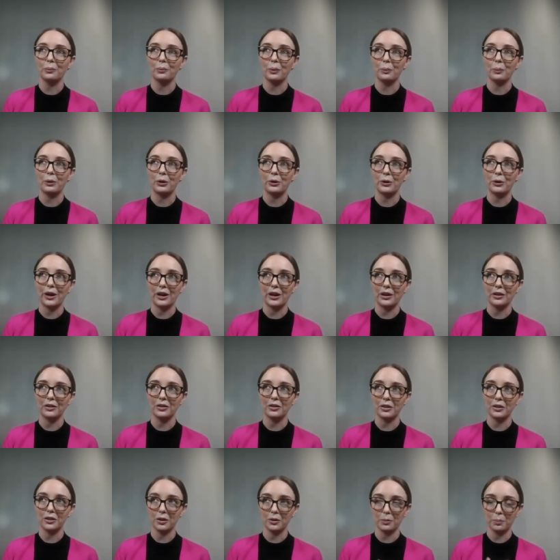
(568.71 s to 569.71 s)
when we created
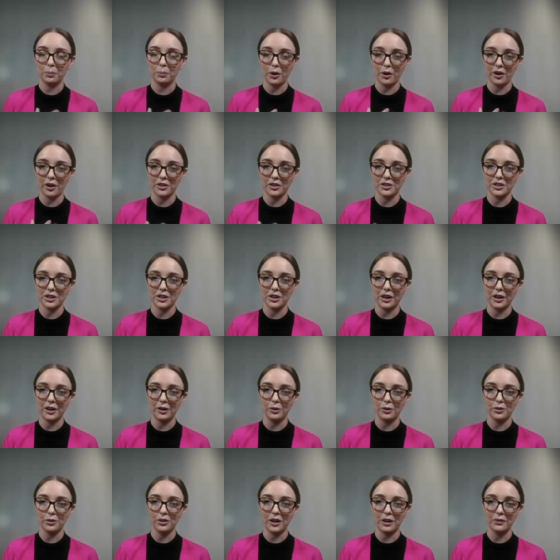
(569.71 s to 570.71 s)
the product that I
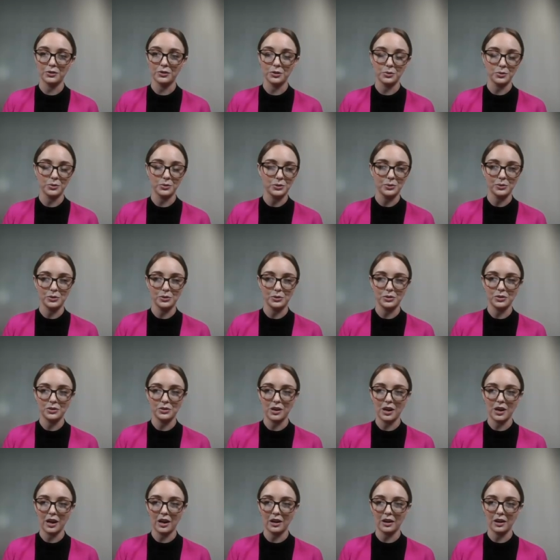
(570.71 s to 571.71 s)
look after, which was,
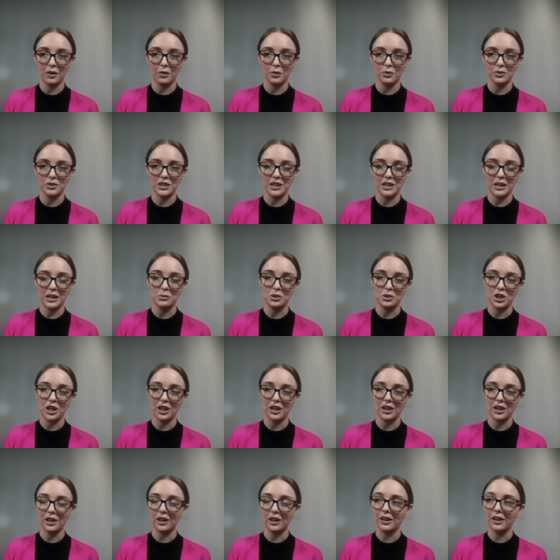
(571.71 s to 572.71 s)
uh, called TM
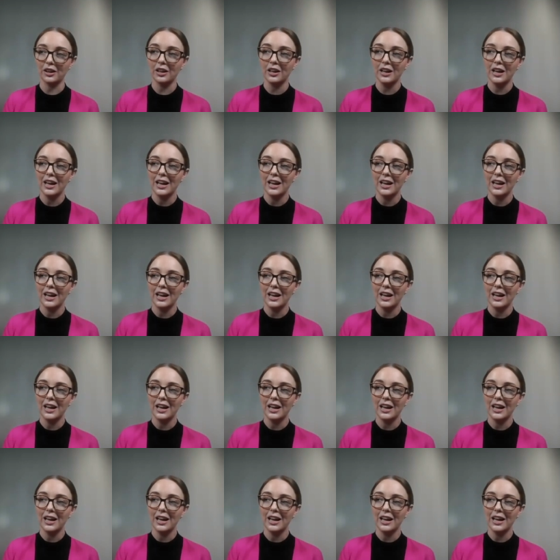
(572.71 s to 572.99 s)
Checker,